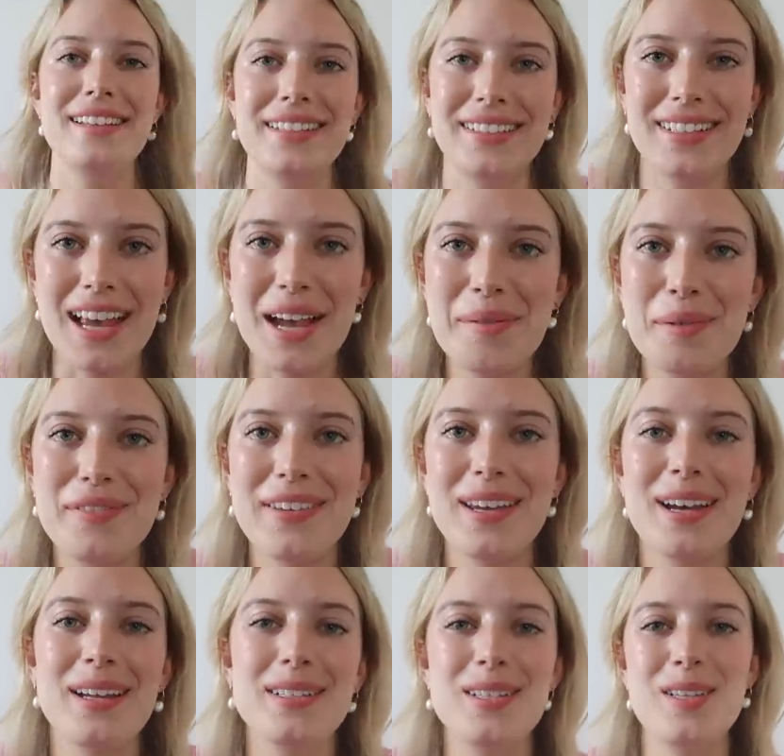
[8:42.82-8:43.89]
So now moving
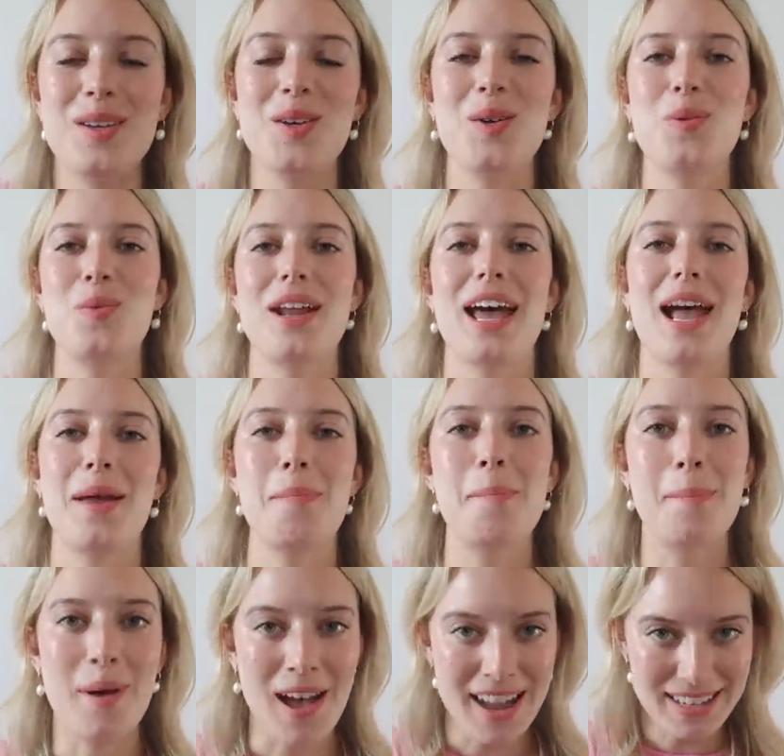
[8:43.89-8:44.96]
on to what I
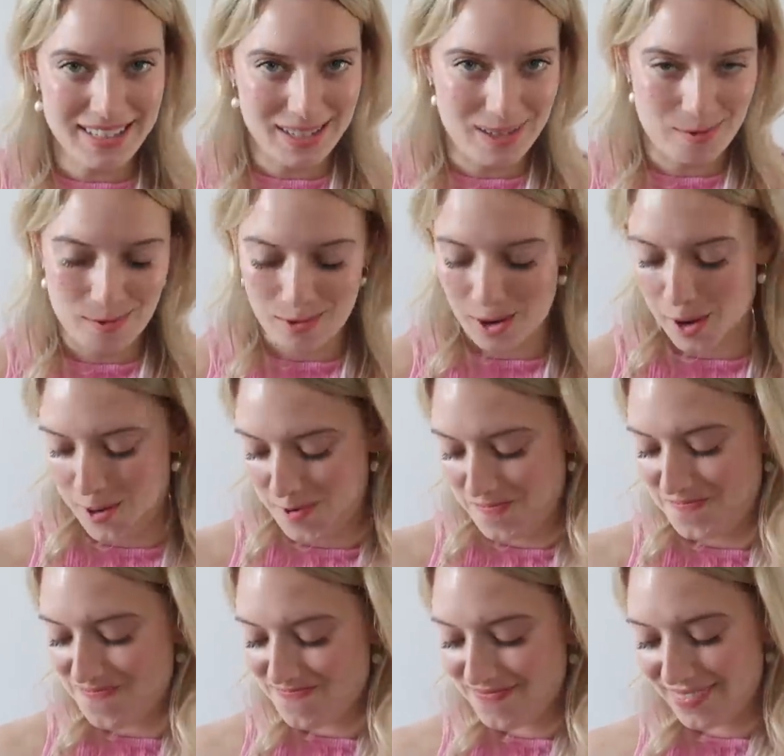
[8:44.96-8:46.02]
bought in
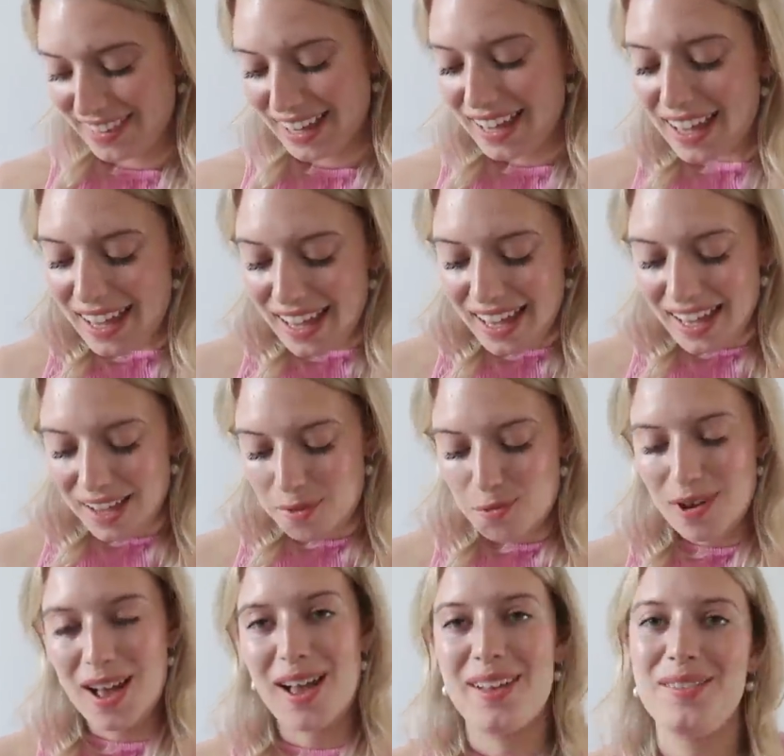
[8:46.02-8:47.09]
Rome.
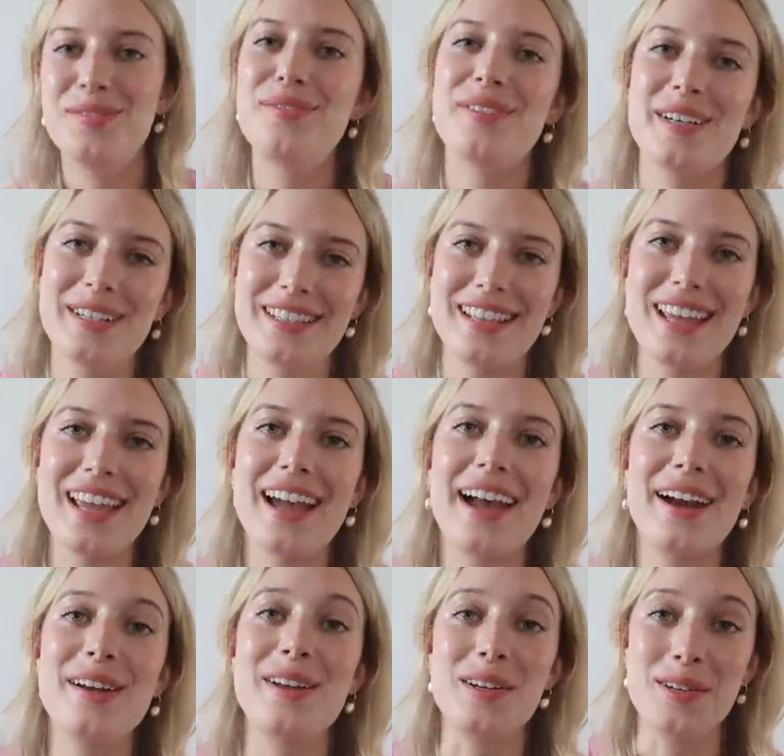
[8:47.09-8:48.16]
Well, first thing, I
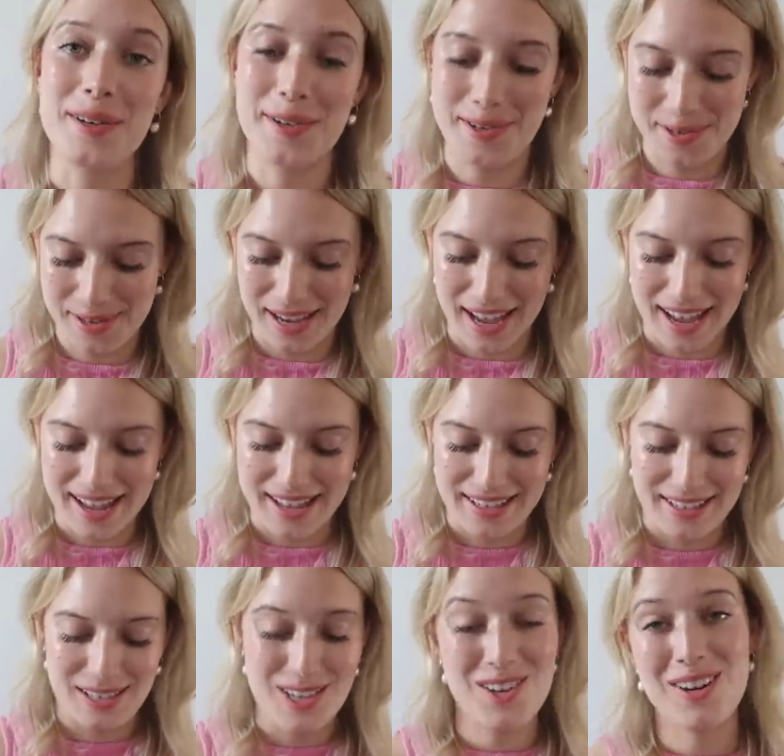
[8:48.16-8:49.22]
already showed you
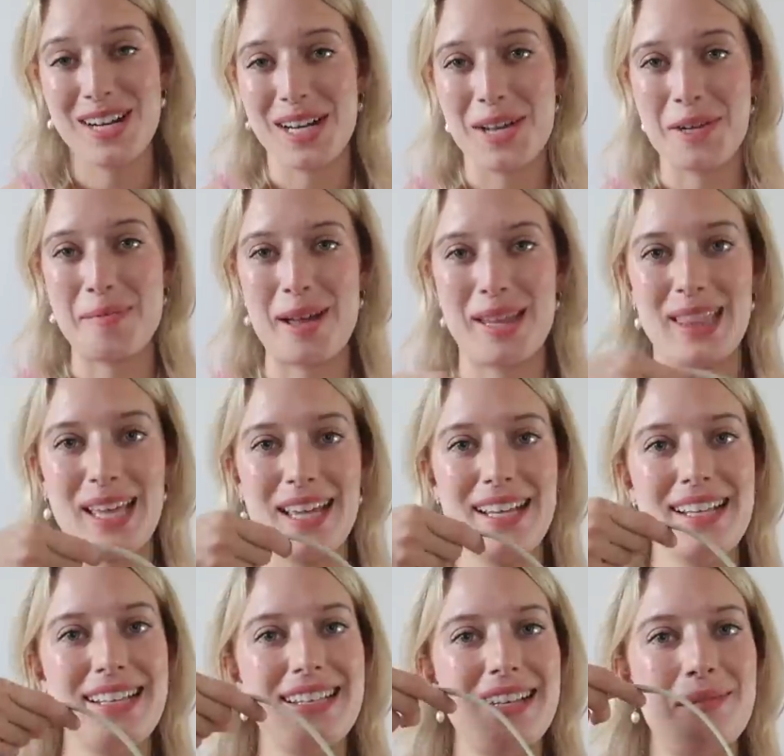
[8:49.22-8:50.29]
guys. You already know about
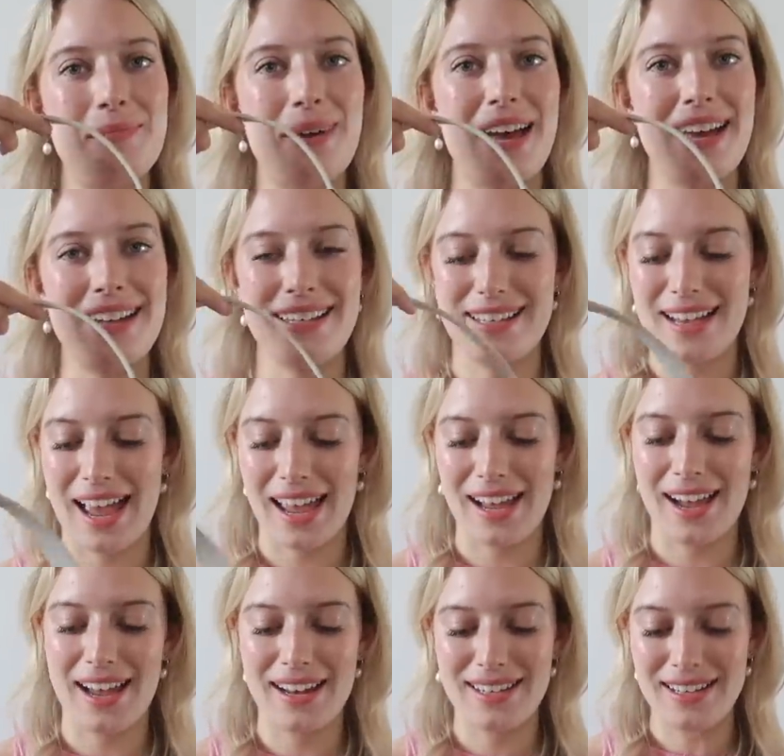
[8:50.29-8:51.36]
this, but I
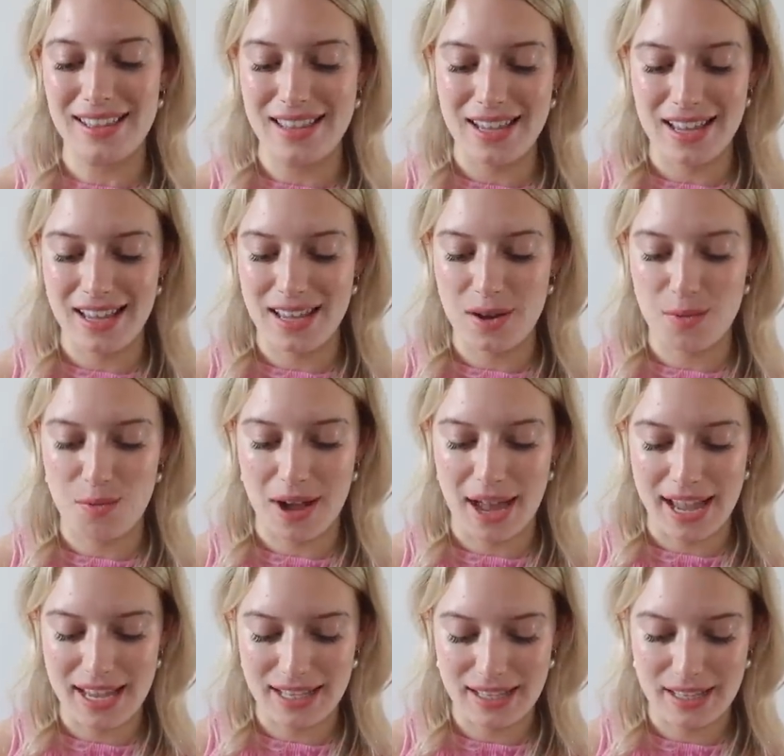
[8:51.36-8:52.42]
got the
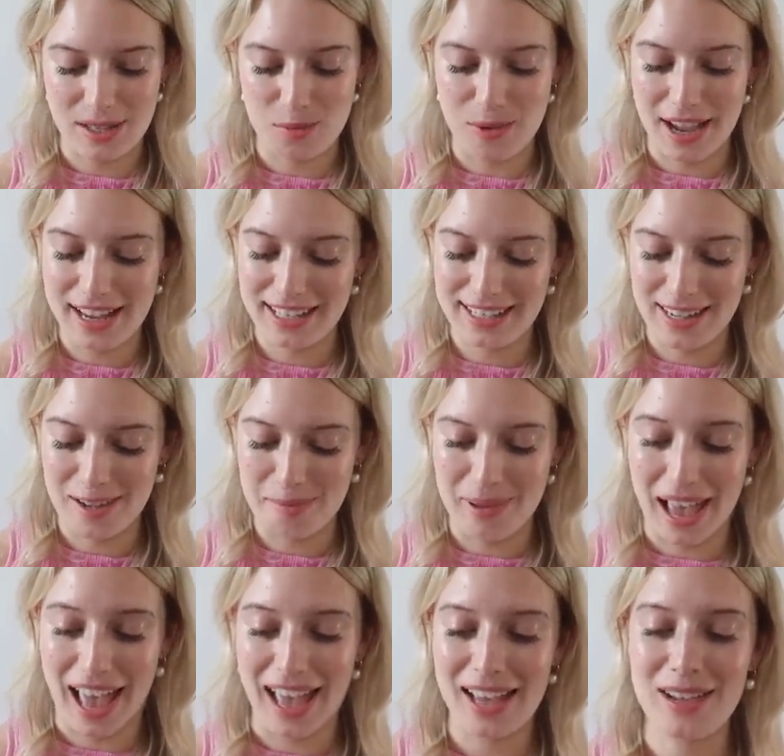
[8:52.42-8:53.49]
Y, this Y S L
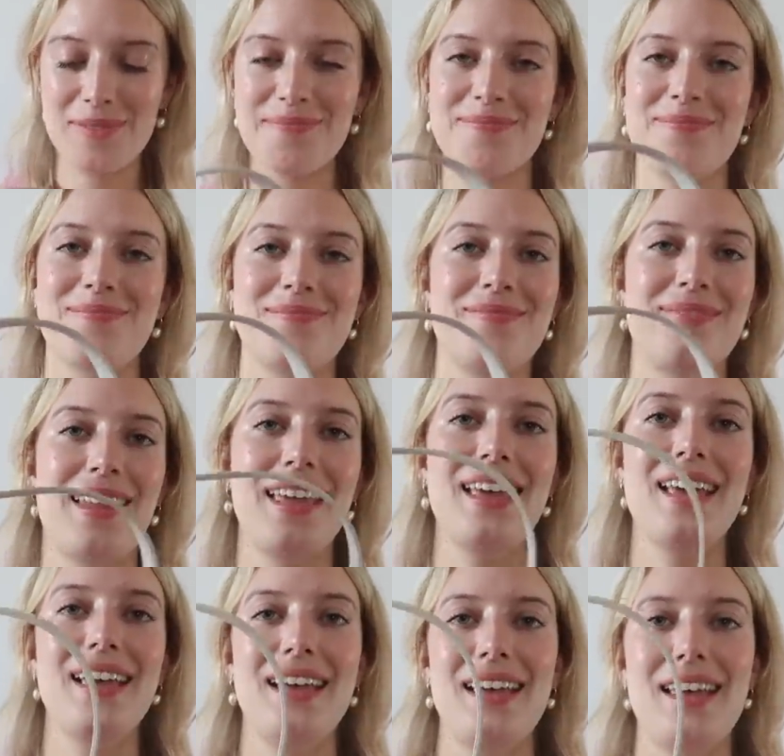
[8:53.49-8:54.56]
bag.
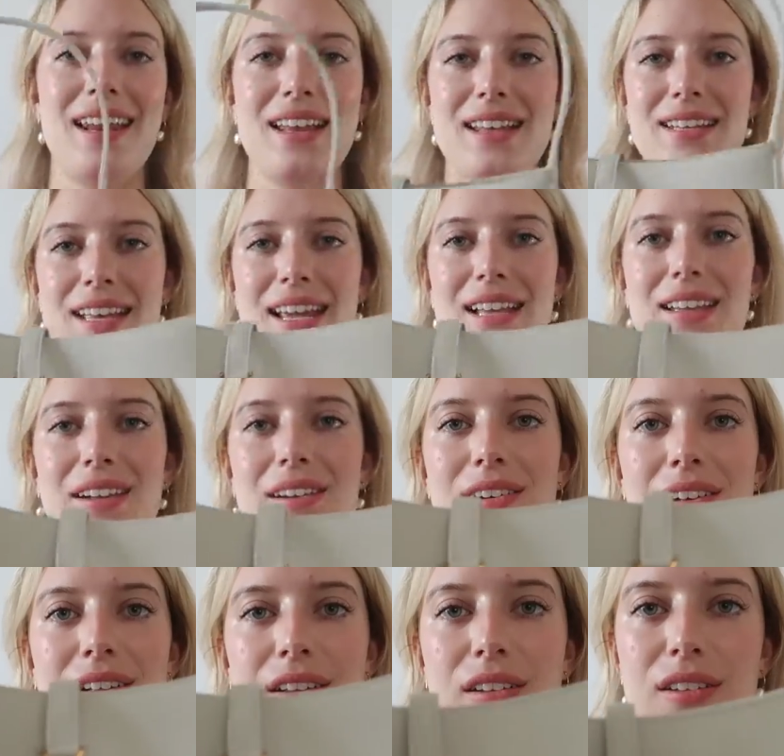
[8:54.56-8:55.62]
It is a
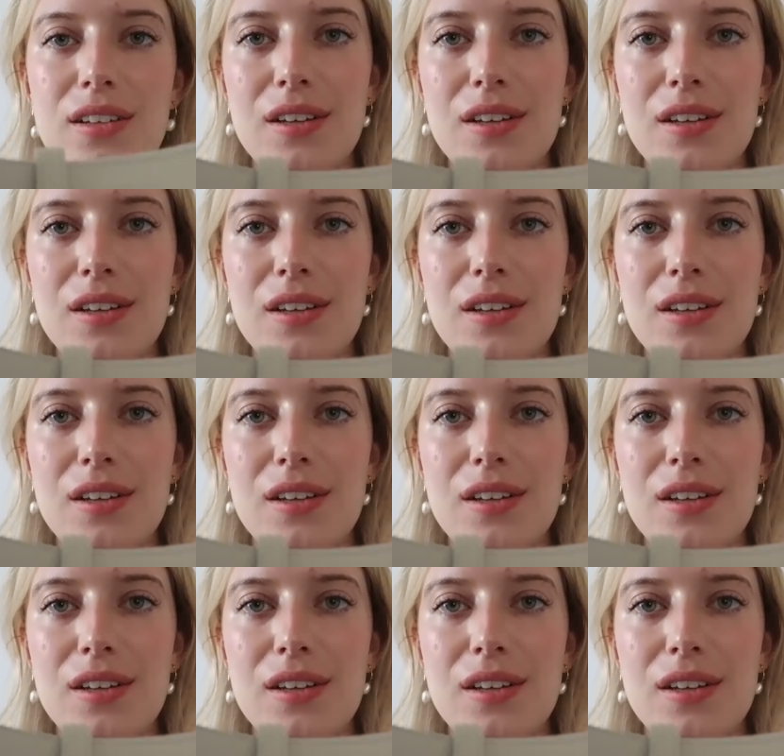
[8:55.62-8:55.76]
little